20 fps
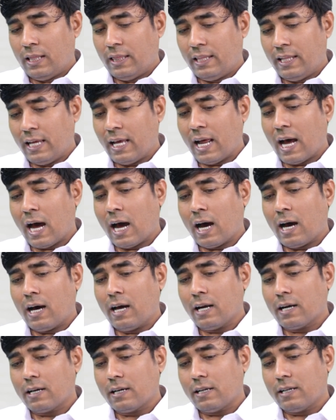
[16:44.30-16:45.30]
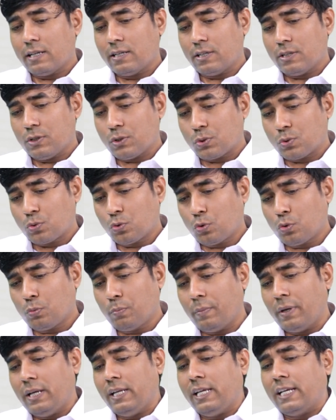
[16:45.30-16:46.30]
There are so
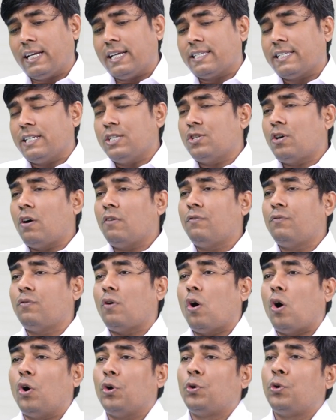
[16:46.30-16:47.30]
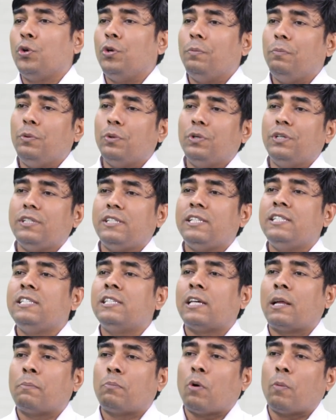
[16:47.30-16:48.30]
many cases of autoimmune
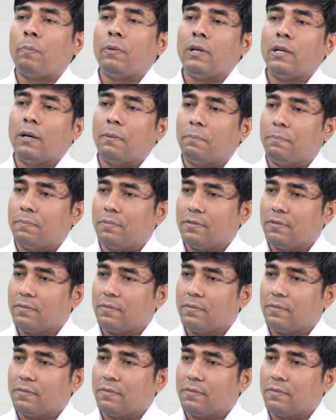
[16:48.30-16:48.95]
diseases are popping up.